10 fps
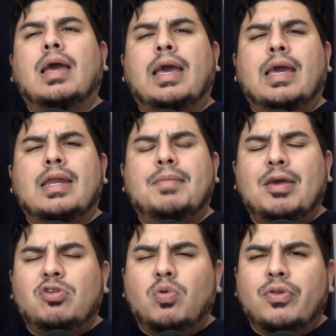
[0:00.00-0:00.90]
And it
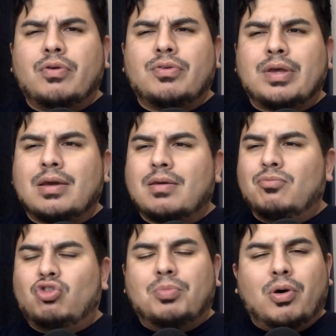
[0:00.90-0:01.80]
makes me wonder. It was like,
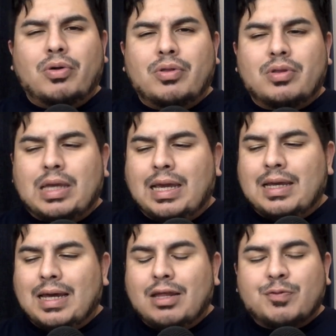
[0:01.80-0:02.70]

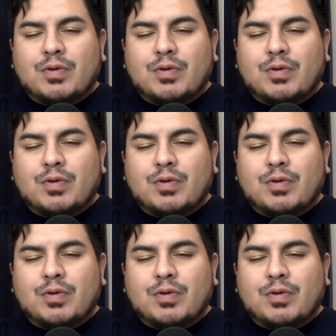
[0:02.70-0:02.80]
Alex